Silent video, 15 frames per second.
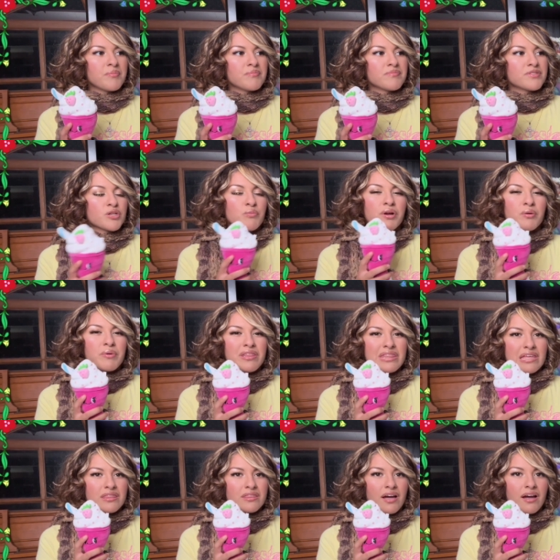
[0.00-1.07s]
to where we
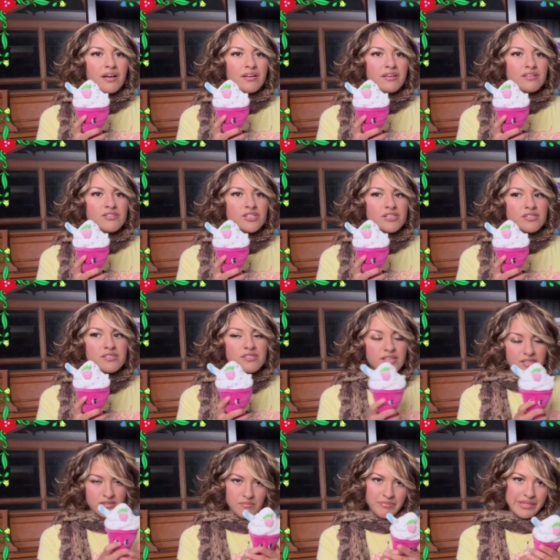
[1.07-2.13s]
think that justice
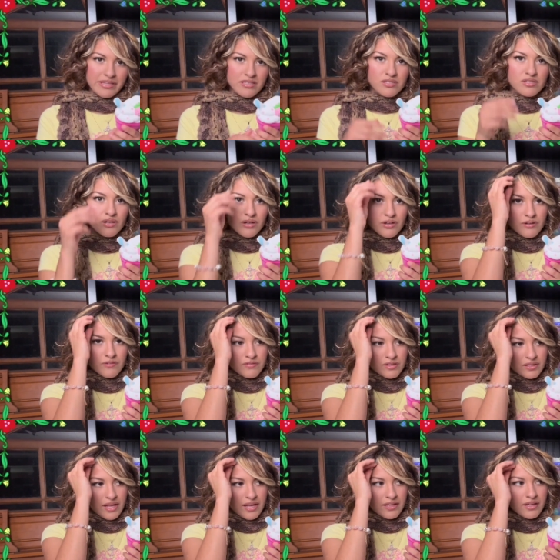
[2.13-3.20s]
isn't being served
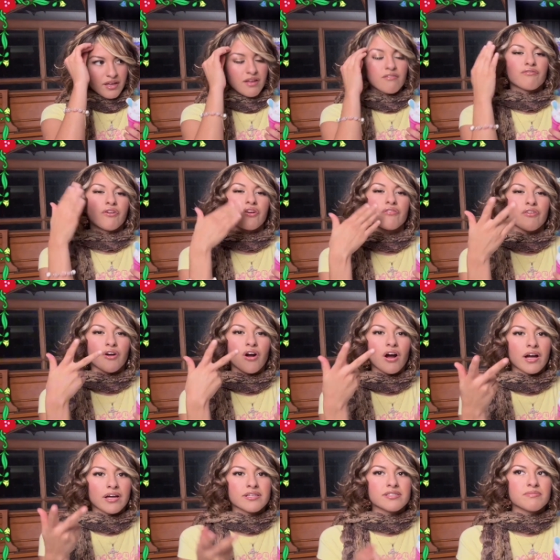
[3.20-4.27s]
like in front of our
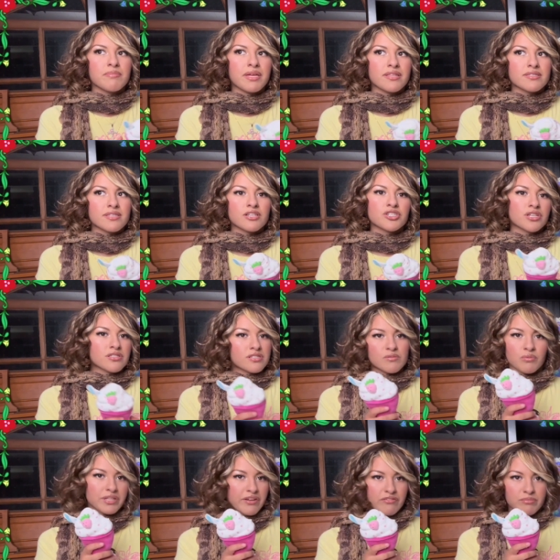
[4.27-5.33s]
eyes means that justice will
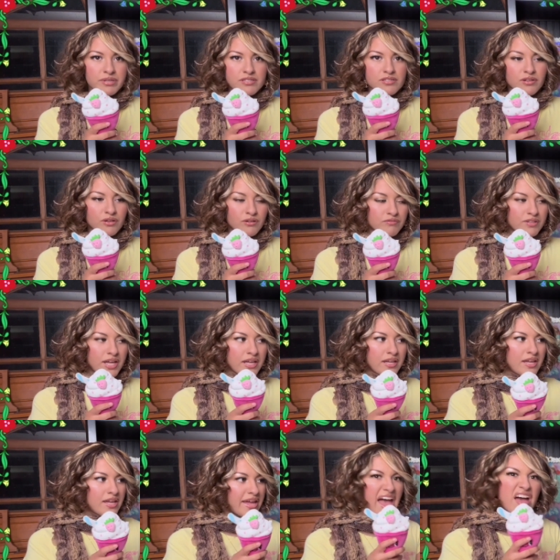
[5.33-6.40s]
never be served
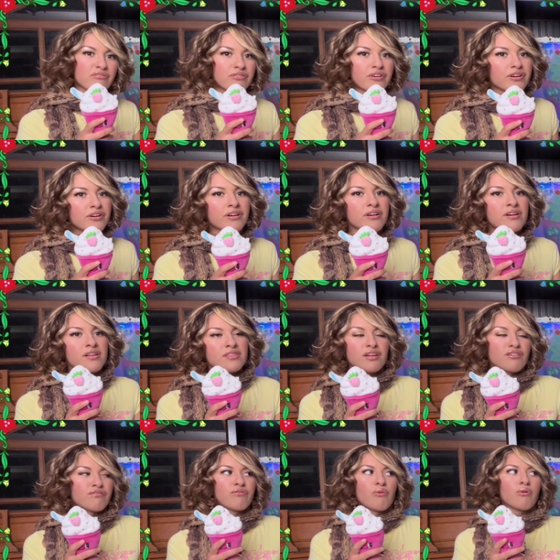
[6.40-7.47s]
ever.
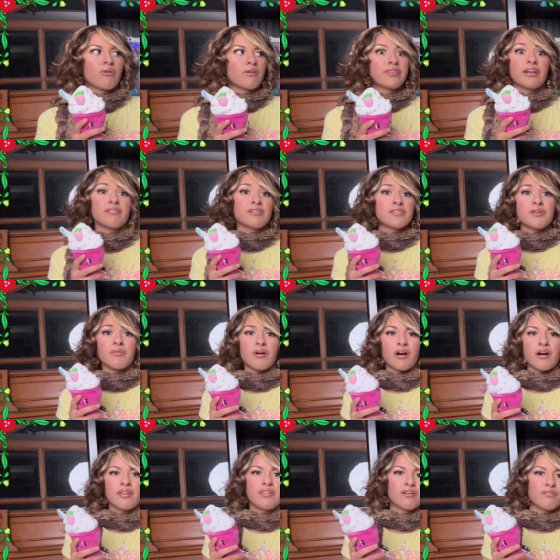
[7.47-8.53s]
Therefore, there is no
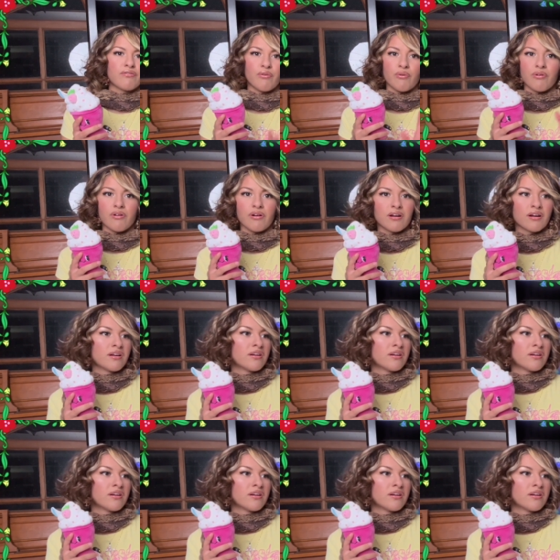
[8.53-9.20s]
God. Therefore,